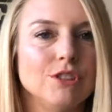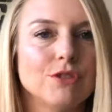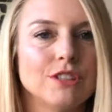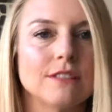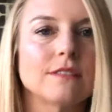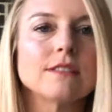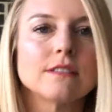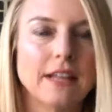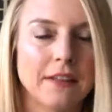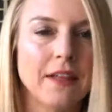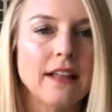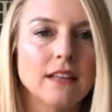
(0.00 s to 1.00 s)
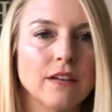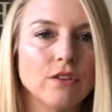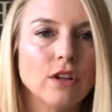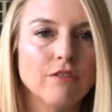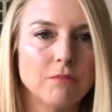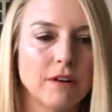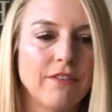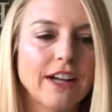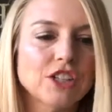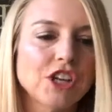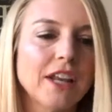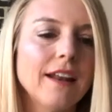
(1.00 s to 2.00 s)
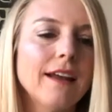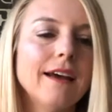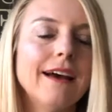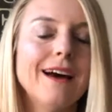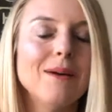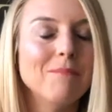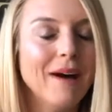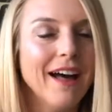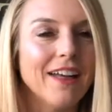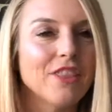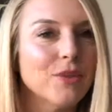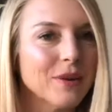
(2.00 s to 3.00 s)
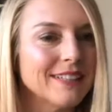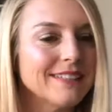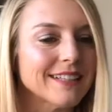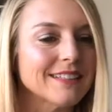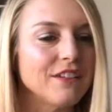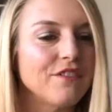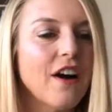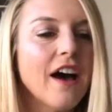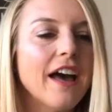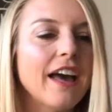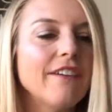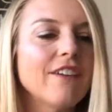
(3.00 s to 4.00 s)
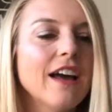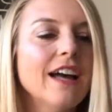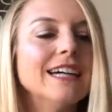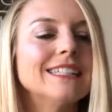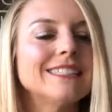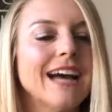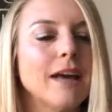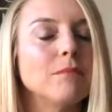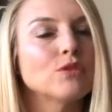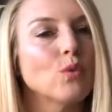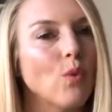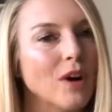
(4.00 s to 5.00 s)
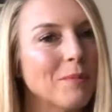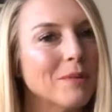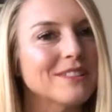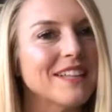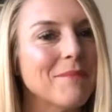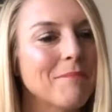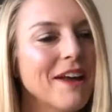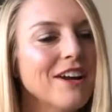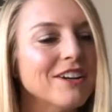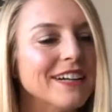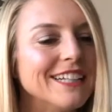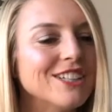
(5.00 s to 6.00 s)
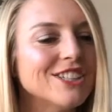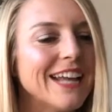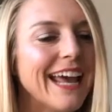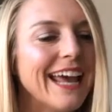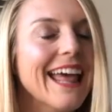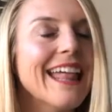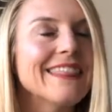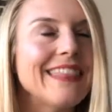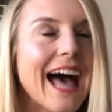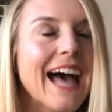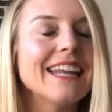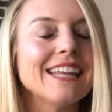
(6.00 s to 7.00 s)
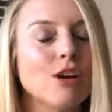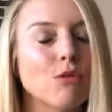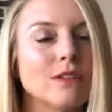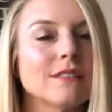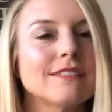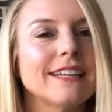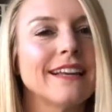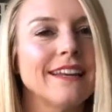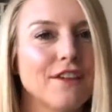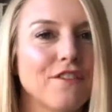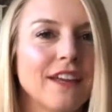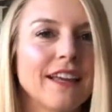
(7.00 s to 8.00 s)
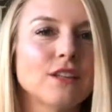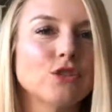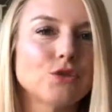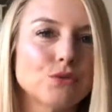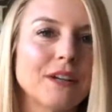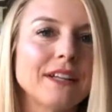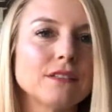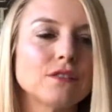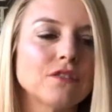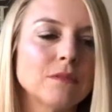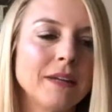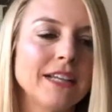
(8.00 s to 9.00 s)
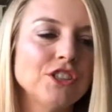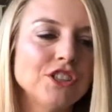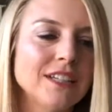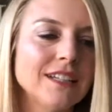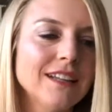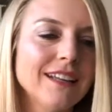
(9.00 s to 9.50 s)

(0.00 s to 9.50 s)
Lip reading: couldn't sustain that level of perfection. But 365 times 1% better each day, that equals significant transformation.